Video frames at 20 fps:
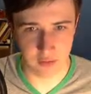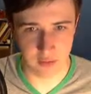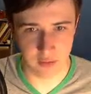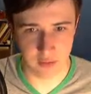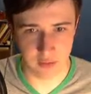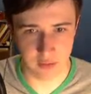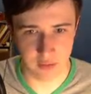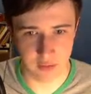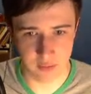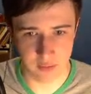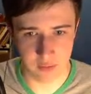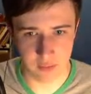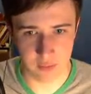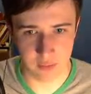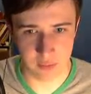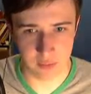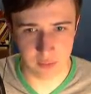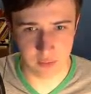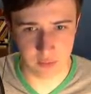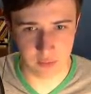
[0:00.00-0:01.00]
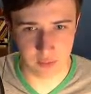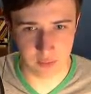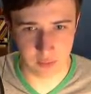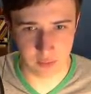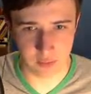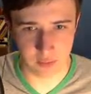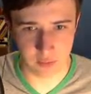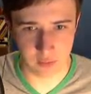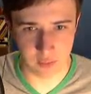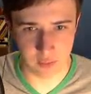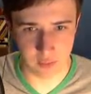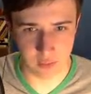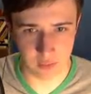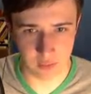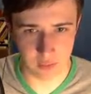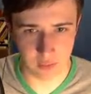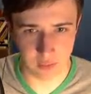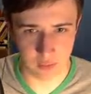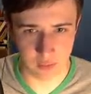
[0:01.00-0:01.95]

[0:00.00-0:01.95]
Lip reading: Nothing is said.